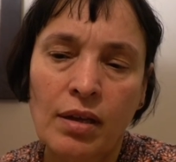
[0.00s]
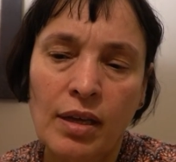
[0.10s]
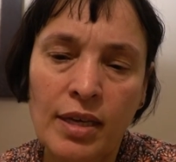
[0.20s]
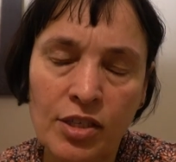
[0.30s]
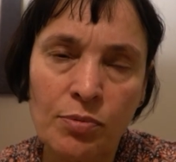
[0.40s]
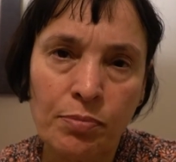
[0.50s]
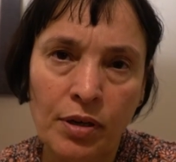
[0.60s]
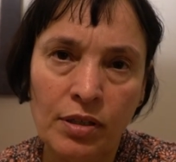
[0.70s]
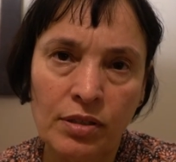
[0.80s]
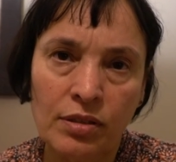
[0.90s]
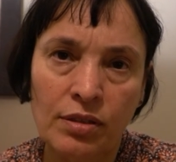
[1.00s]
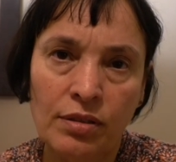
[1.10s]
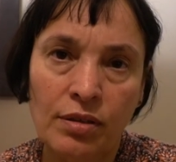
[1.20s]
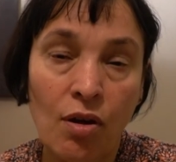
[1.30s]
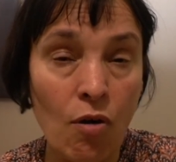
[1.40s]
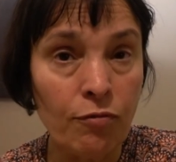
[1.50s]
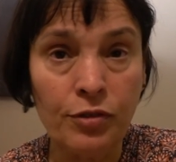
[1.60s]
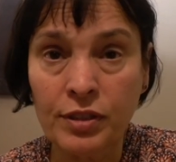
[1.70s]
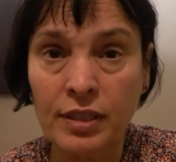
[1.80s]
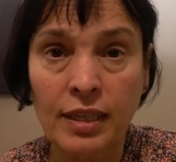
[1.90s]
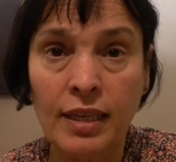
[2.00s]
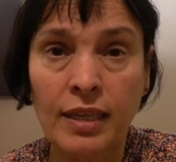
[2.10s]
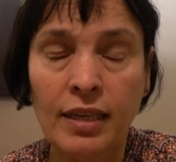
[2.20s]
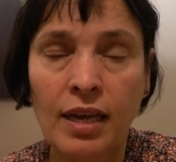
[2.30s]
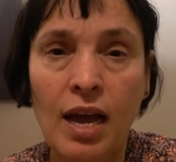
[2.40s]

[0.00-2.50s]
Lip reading: Each person, obviously,